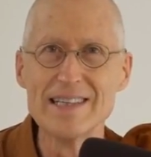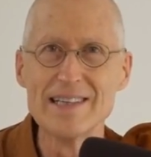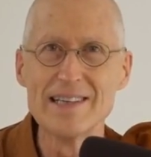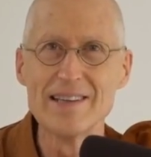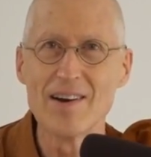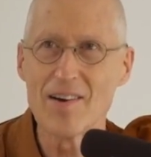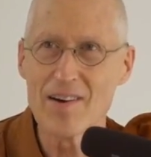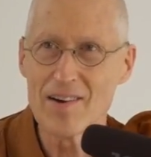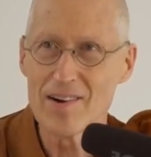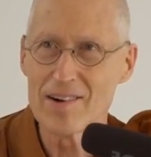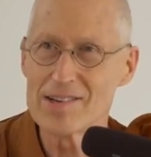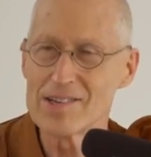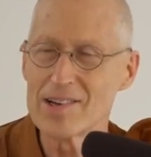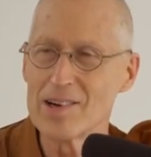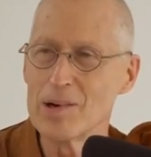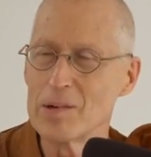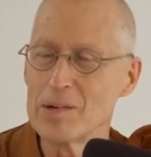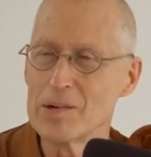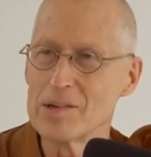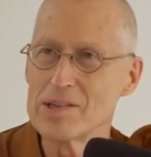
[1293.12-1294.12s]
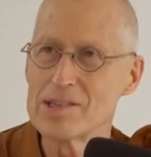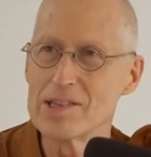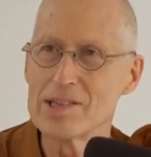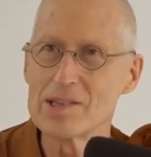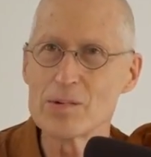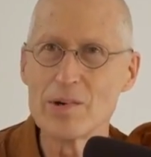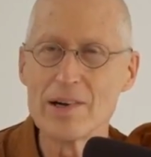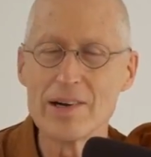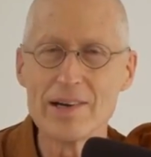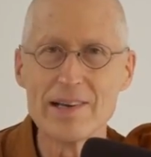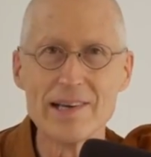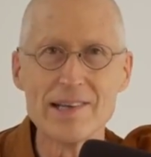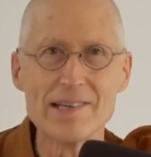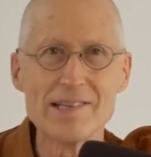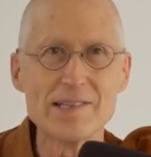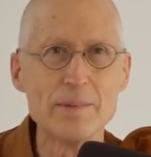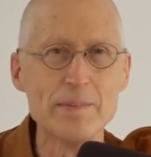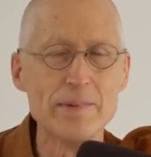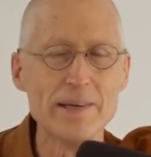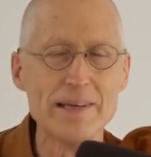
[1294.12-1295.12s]
The heart's always just where it needs
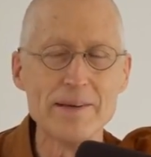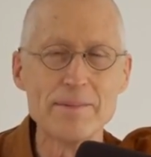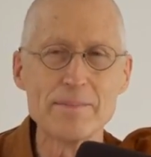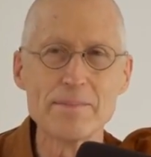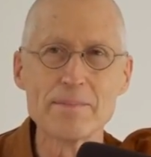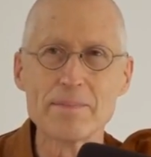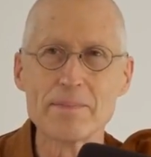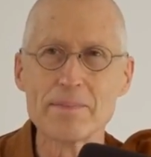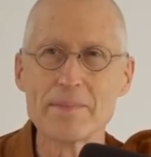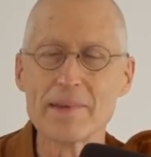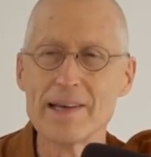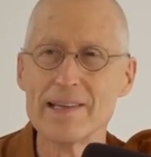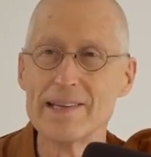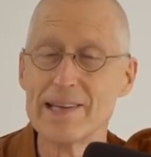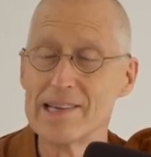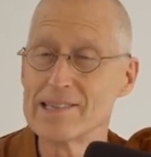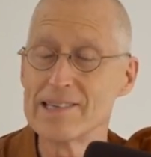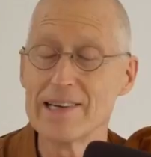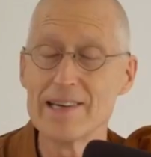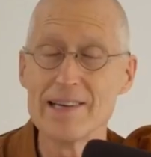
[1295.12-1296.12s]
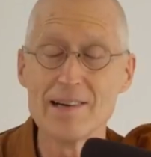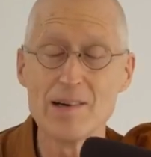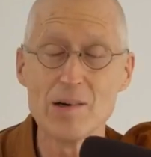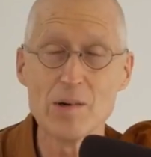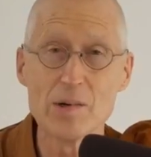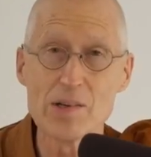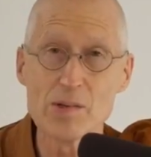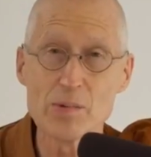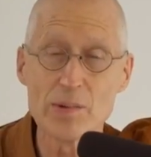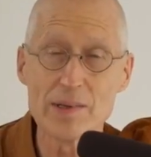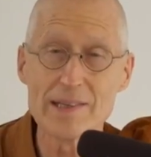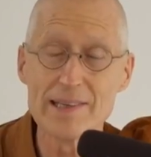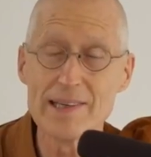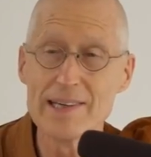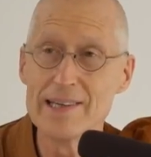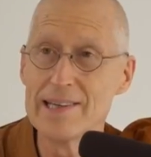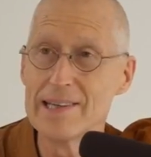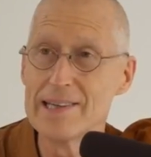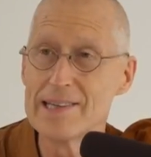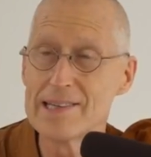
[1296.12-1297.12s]
to be, and they say always what
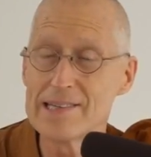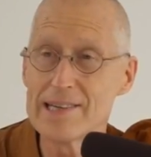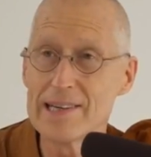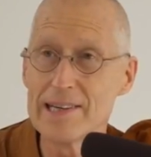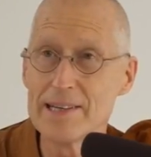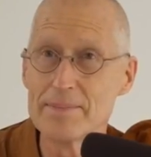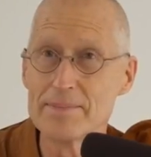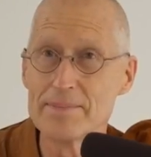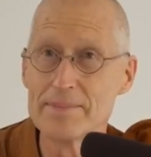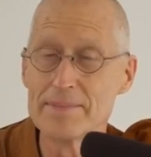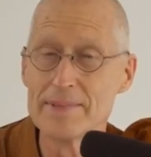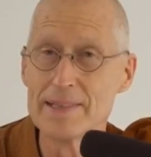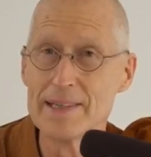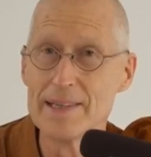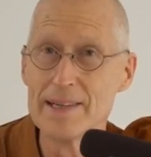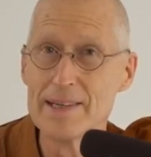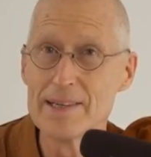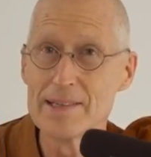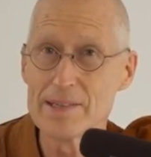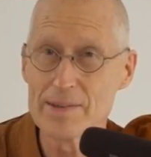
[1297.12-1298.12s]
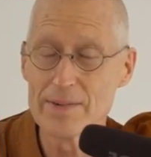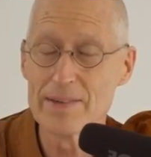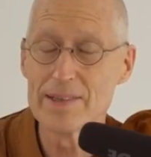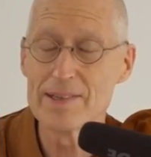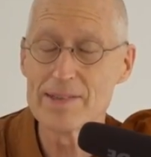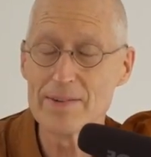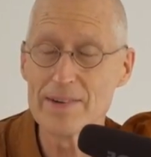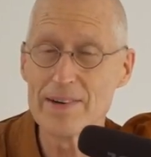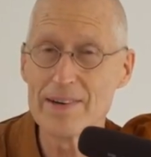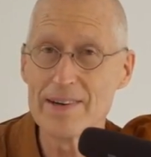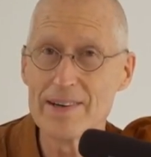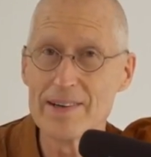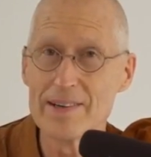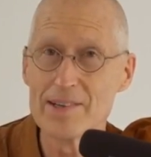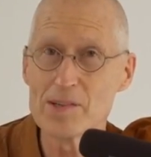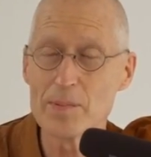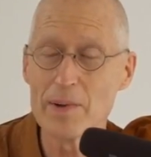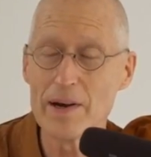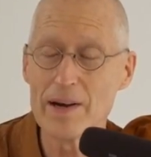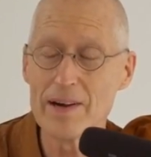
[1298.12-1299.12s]
they need to say. So it's very
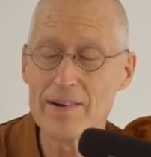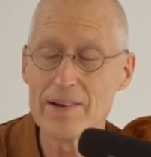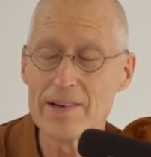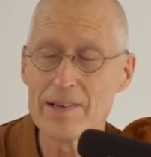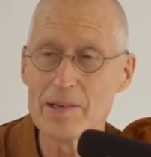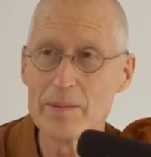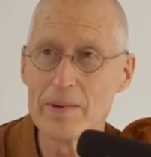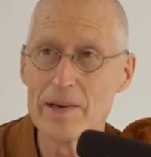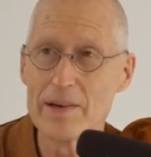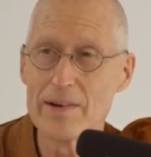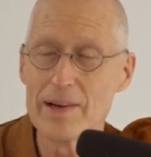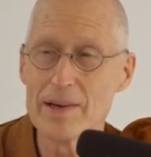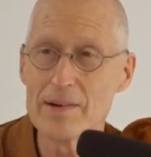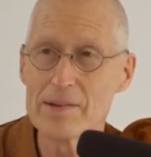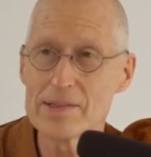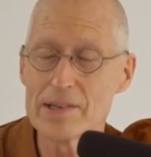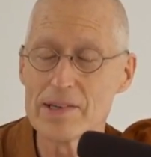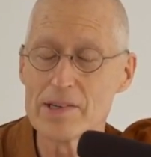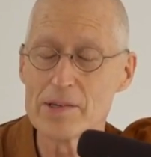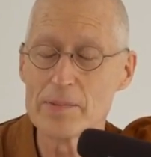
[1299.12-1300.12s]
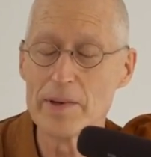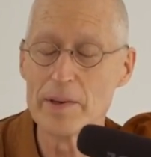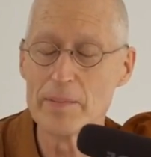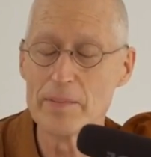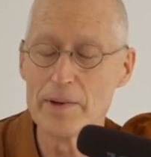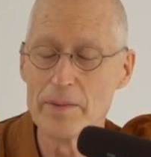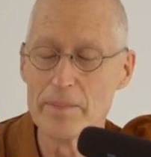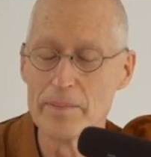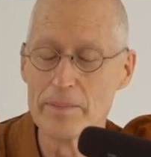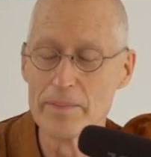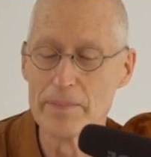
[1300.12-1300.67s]
inspiring to be around such people.